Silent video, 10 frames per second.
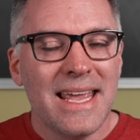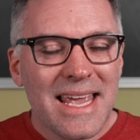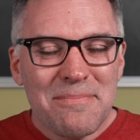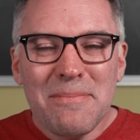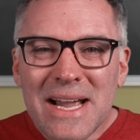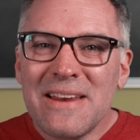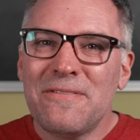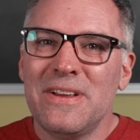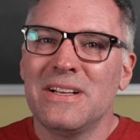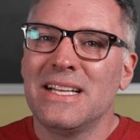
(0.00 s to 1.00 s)
It
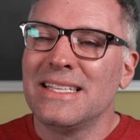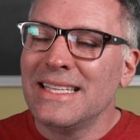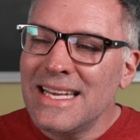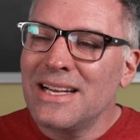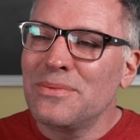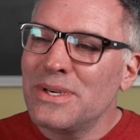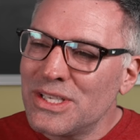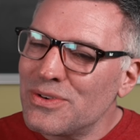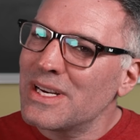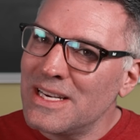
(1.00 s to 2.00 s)
might feel a little
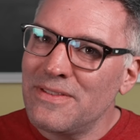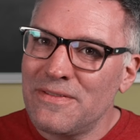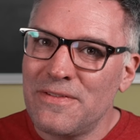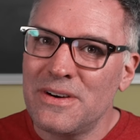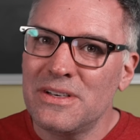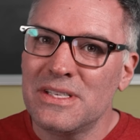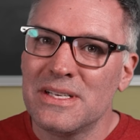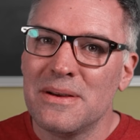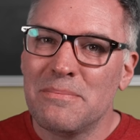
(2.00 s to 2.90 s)
restrictive at first,